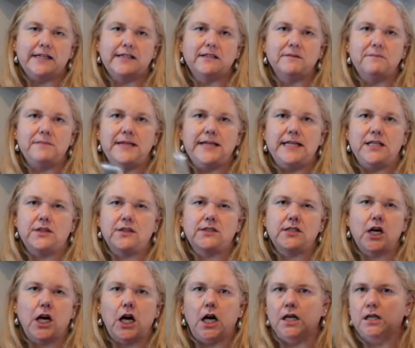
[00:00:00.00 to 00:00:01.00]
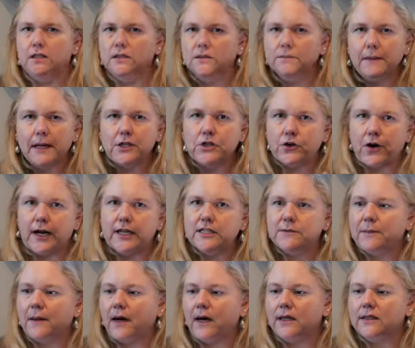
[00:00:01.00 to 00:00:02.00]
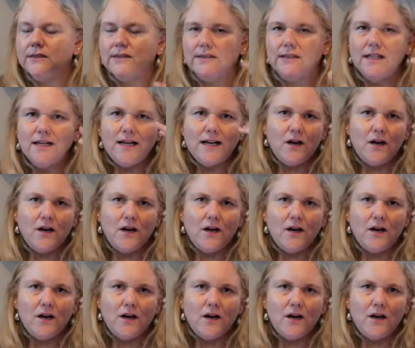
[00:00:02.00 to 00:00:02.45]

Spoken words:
To me, this hugs my dry spots